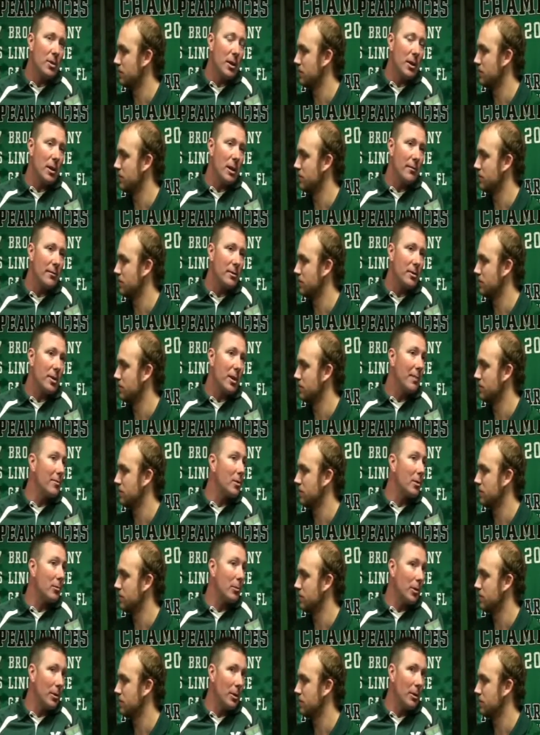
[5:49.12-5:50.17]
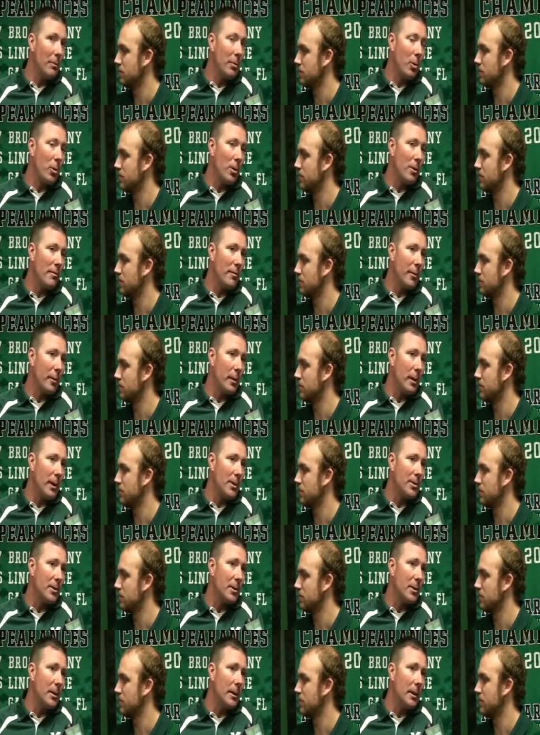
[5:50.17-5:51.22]
Speaker 1: the conference games, are really important for
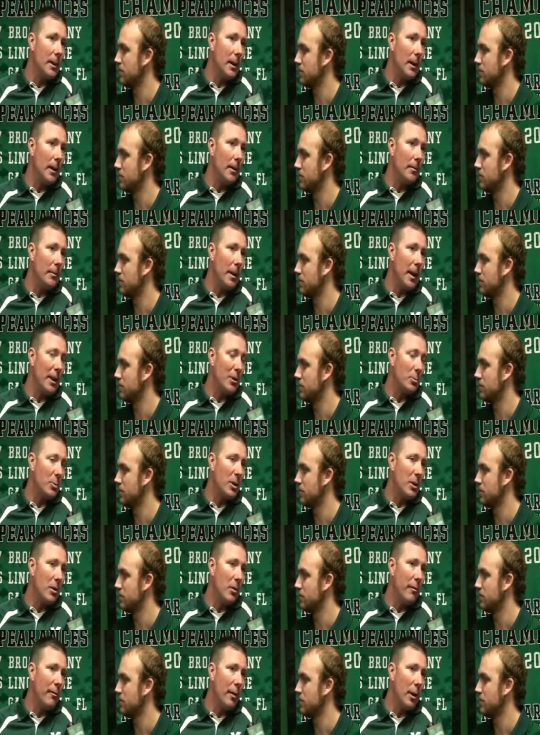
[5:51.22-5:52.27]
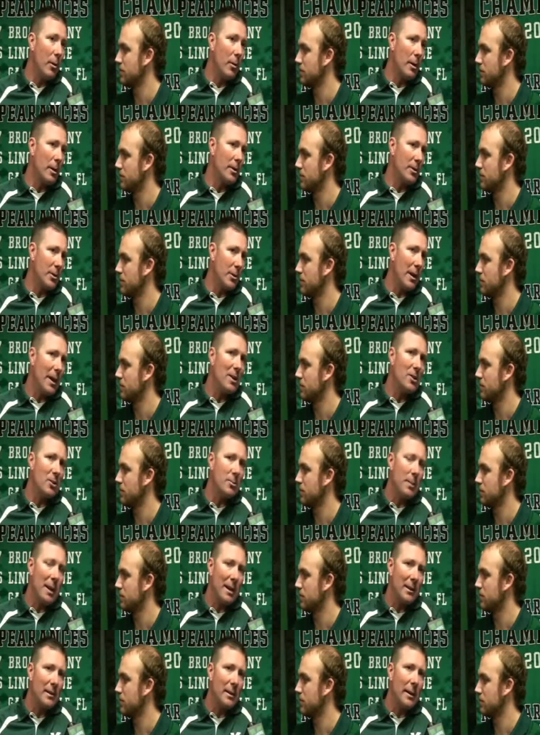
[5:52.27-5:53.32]
us um, as we go forward here. So I
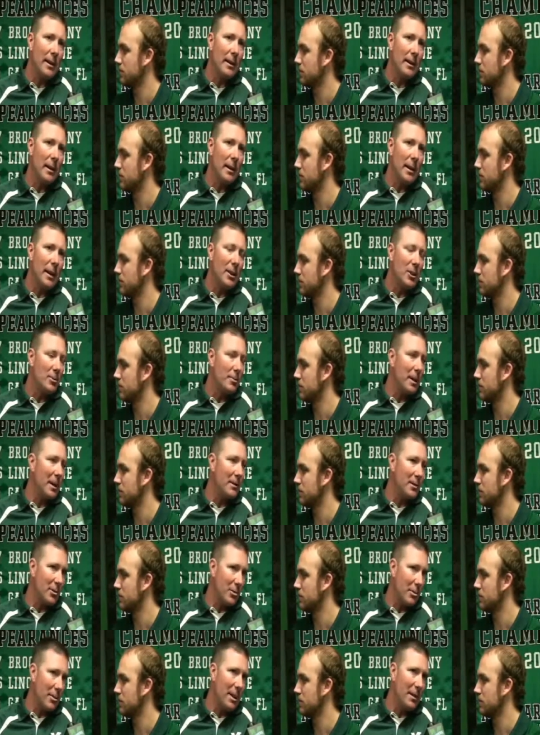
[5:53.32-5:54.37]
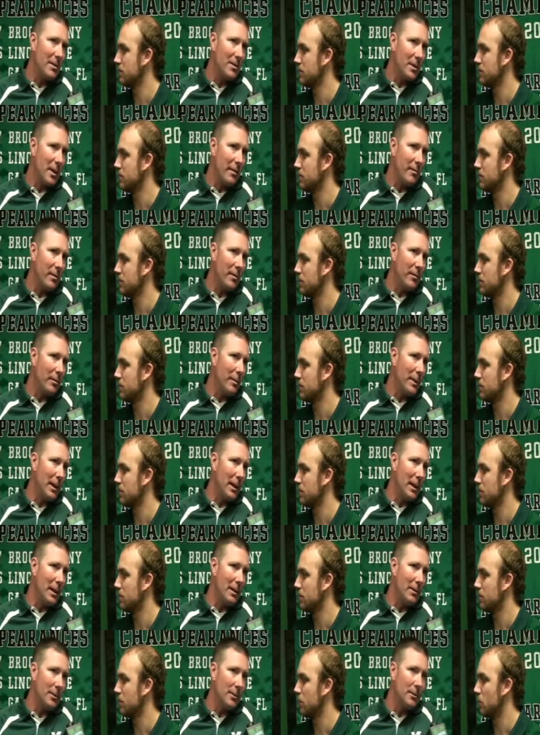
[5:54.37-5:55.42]
expect a, uh, I expect a tremendous effort from my
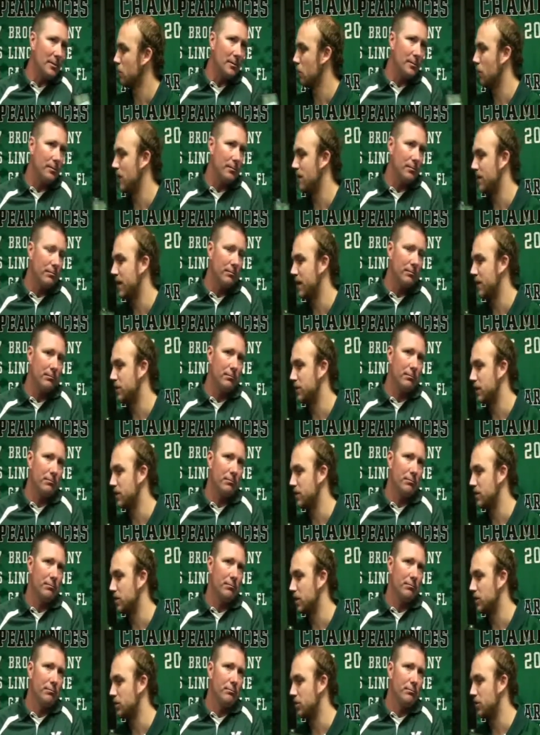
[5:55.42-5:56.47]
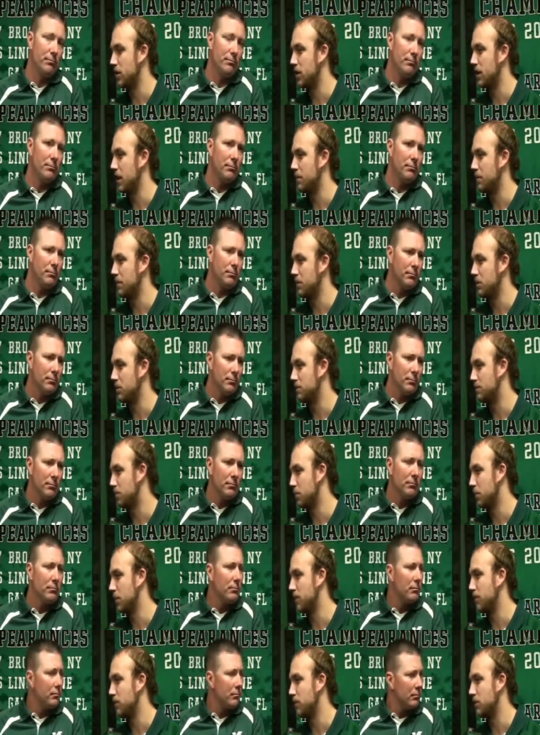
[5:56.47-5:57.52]
Speaker 2: guys. We haven't had a chance to touch on it yet, but just
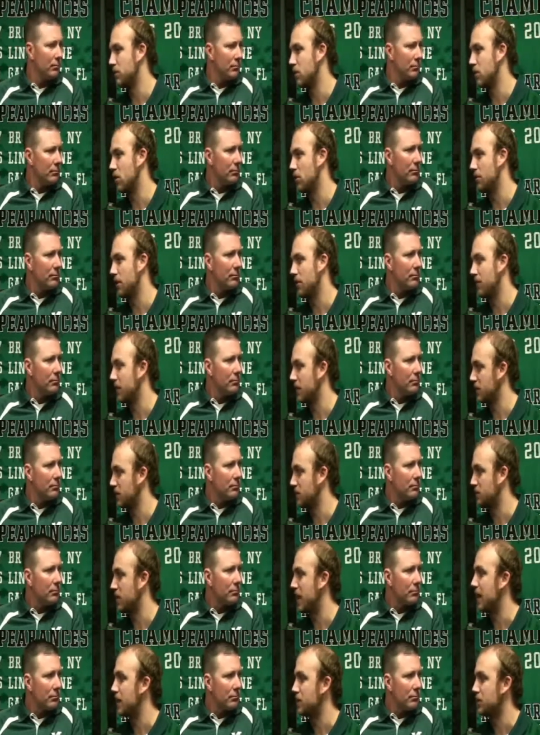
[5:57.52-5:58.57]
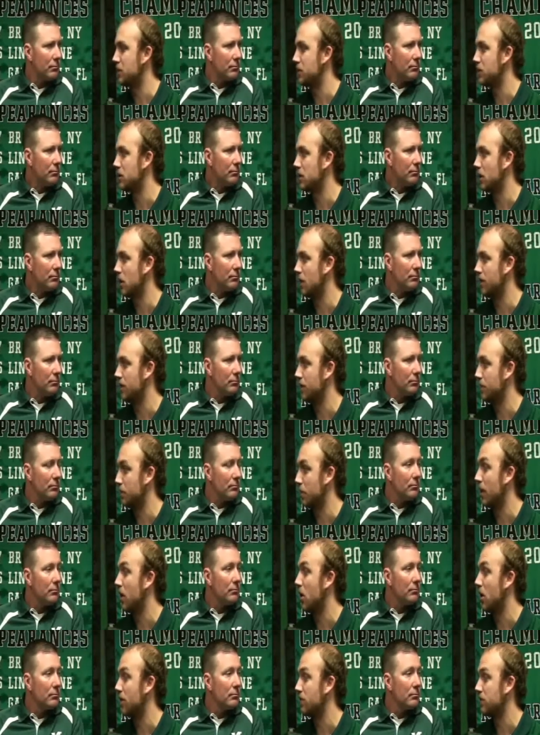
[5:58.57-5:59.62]
briefly talk about the expansion of the
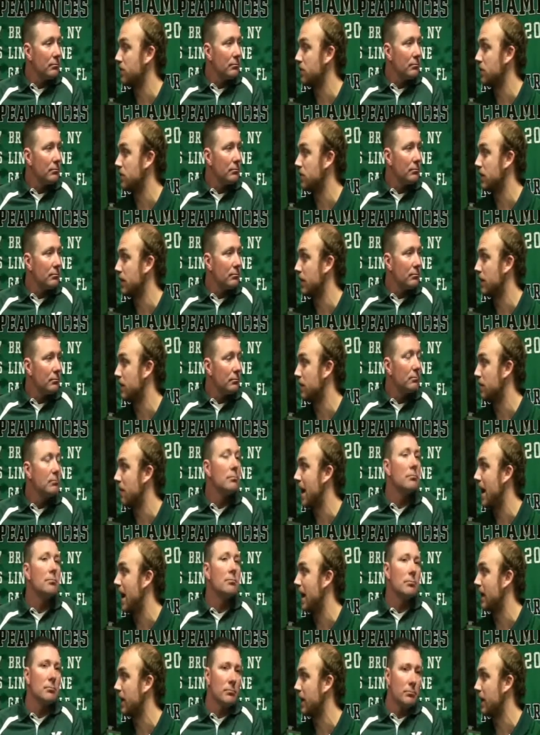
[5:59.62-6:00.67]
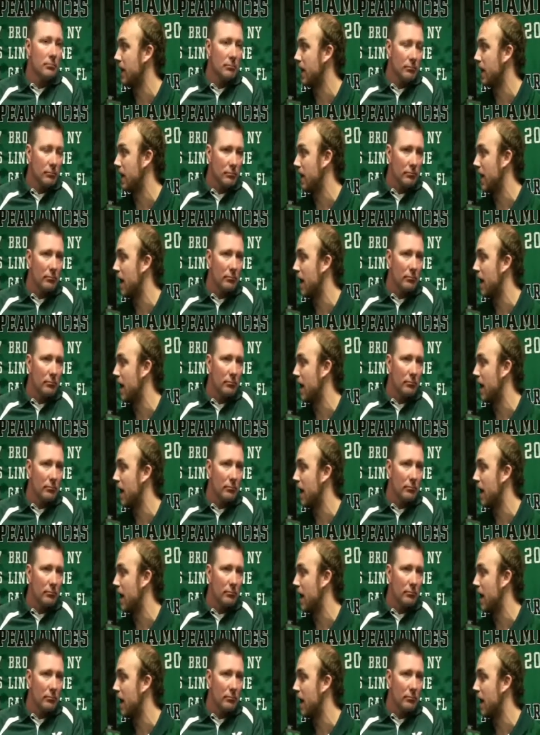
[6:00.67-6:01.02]
playoffs in the MAAC and,